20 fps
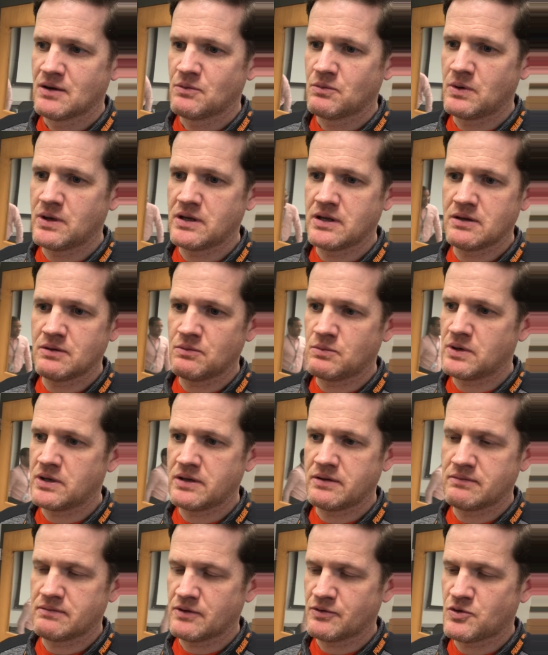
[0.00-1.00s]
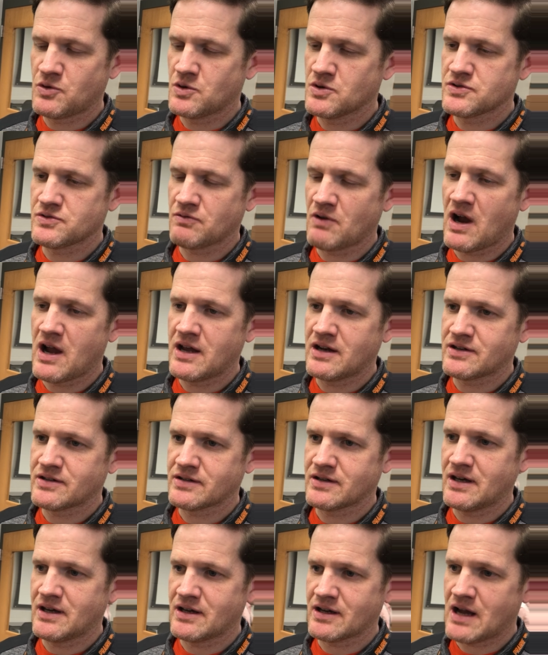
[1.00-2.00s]
We of course write,
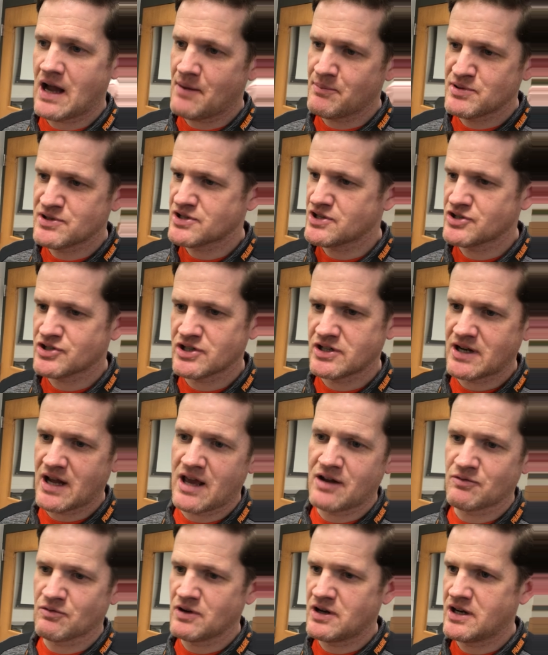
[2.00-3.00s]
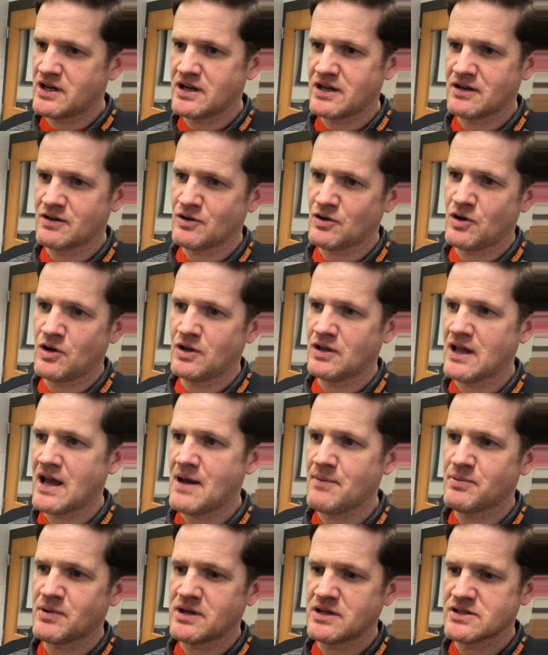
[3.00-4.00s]
composition and reading are all
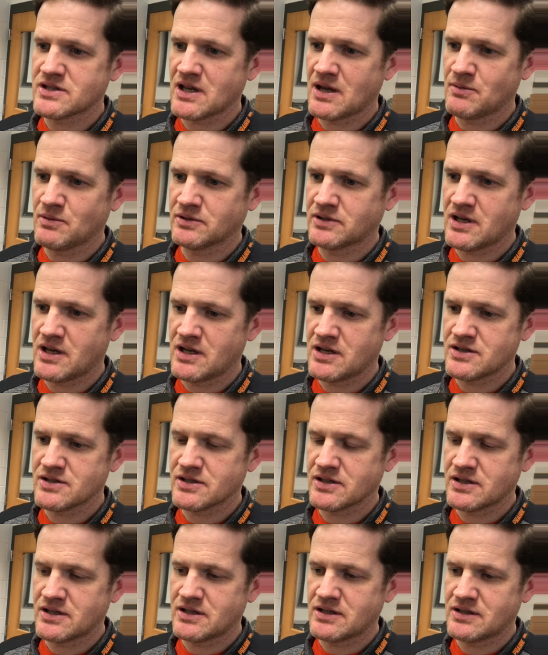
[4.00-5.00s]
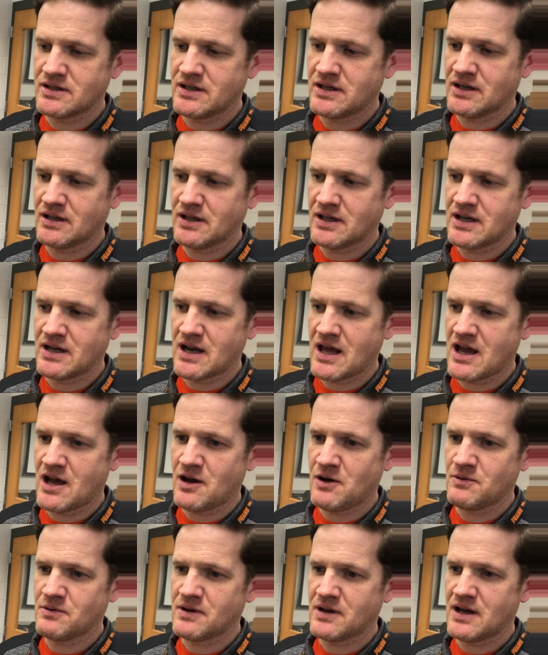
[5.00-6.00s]
happening simultaneously in ELA
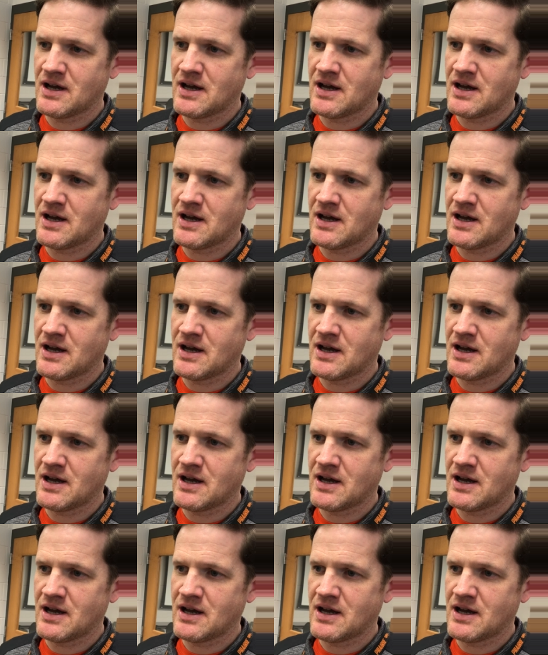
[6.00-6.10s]
now.